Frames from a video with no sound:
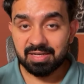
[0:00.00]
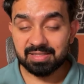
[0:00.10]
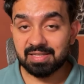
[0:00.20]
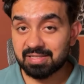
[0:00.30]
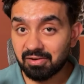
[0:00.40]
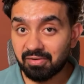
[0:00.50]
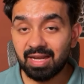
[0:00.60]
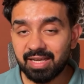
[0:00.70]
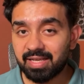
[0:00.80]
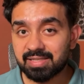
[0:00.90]
does this
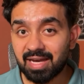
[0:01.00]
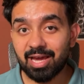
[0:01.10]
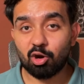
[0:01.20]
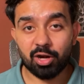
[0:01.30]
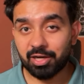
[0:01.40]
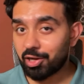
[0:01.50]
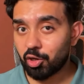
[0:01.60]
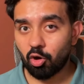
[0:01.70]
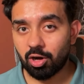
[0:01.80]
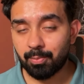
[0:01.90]
really skyrocket
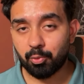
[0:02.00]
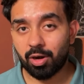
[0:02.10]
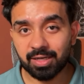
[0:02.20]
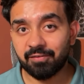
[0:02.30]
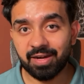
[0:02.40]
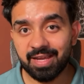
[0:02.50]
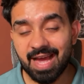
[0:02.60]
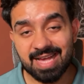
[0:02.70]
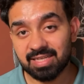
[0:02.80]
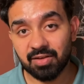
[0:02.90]
your productivity
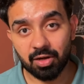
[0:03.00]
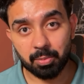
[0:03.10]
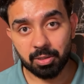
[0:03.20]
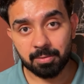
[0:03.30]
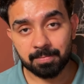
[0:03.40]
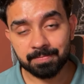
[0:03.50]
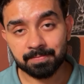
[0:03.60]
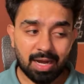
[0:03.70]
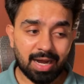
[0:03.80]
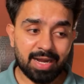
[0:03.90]
as a developer?
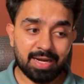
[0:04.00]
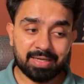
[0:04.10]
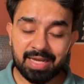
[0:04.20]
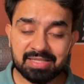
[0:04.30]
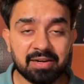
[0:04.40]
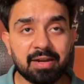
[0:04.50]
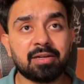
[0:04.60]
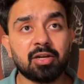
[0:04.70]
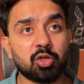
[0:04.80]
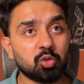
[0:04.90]
I tested
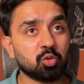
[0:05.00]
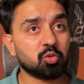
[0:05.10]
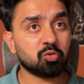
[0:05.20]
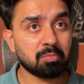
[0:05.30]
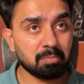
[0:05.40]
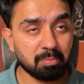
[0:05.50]
it to